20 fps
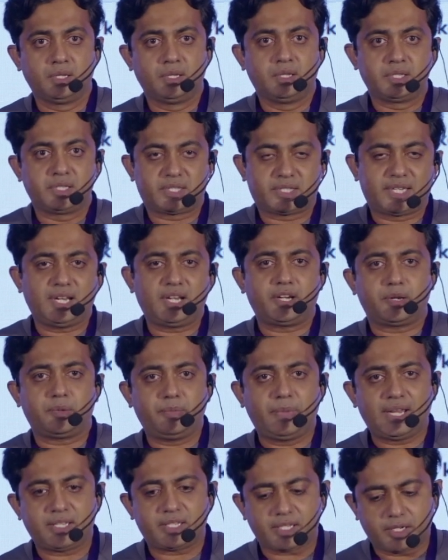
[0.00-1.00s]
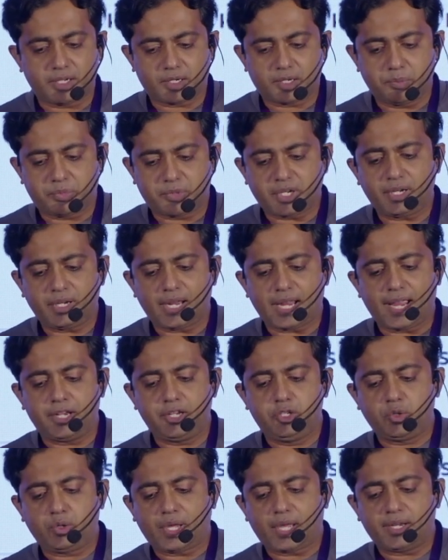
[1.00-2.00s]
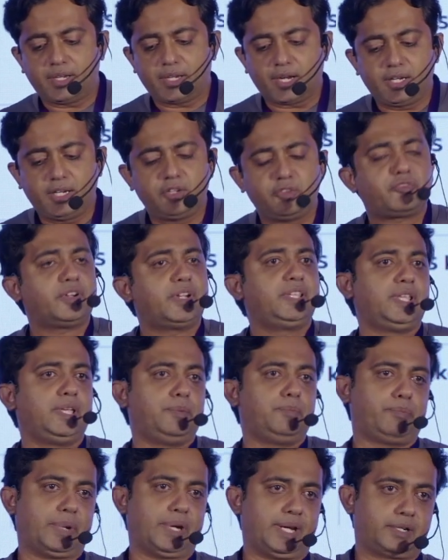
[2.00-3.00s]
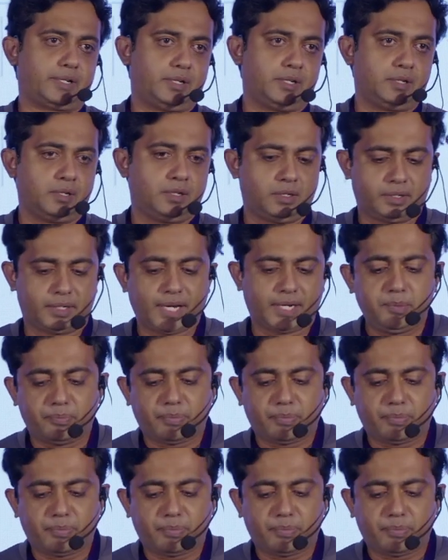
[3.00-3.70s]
still remains encrypted and you can nullify the impact, right?